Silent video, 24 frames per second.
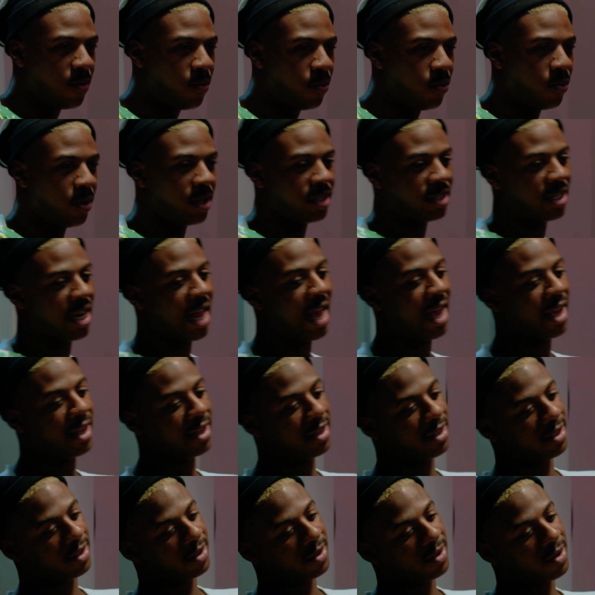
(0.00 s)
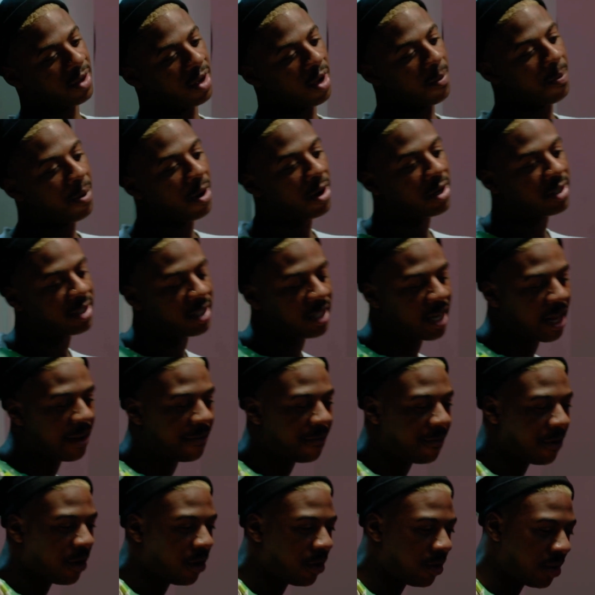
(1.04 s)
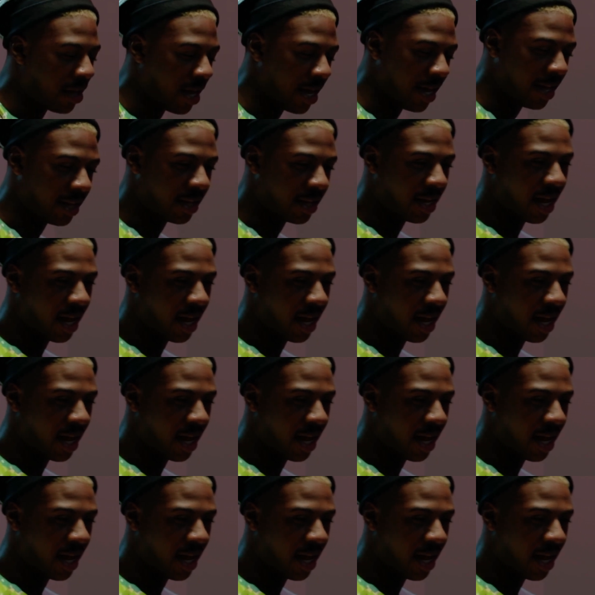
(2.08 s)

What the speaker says: was not a person that felt like